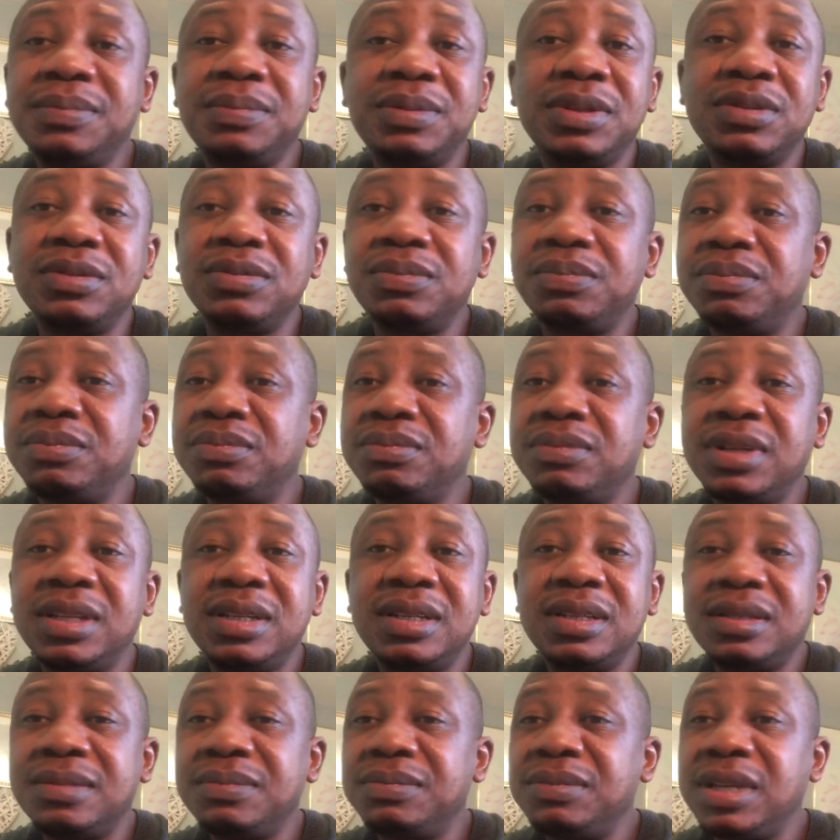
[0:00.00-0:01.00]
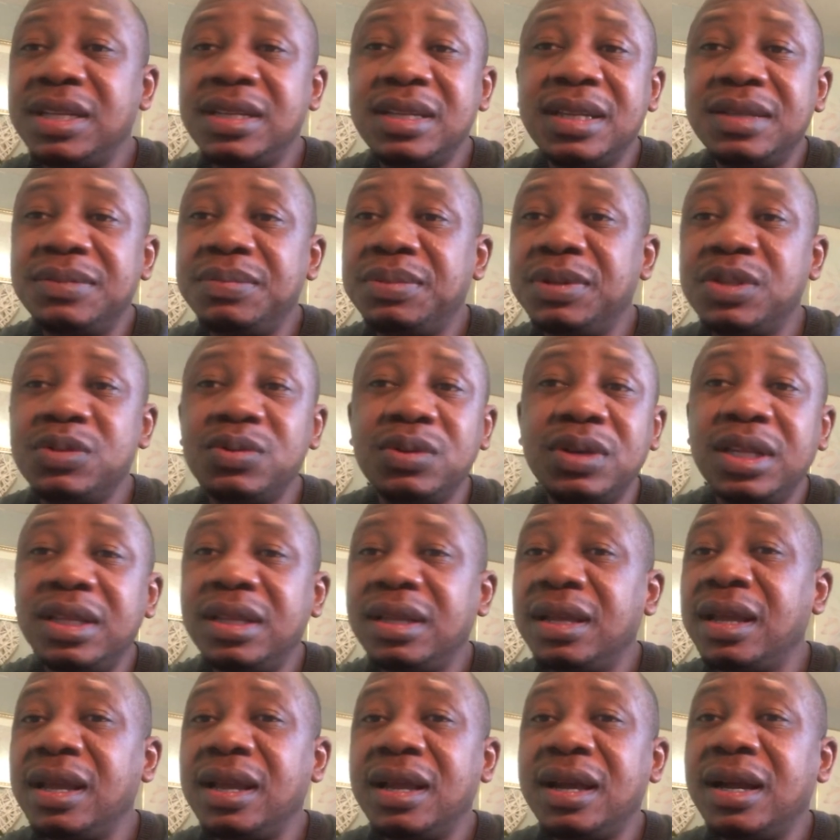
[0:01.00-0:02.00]
between
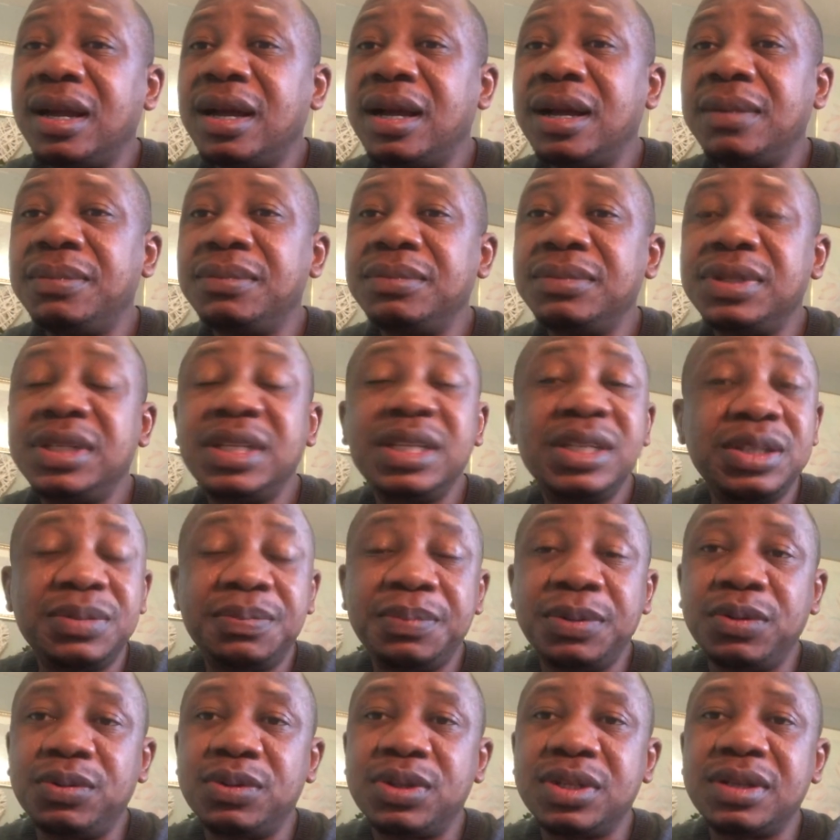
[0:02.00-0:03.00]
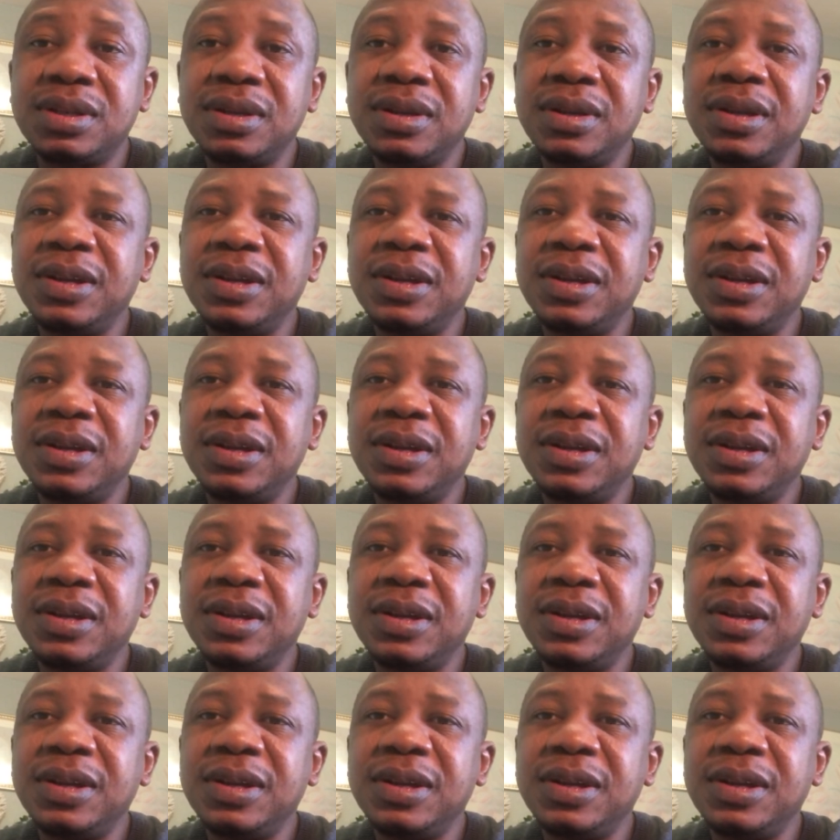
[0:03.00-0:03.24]
disputes.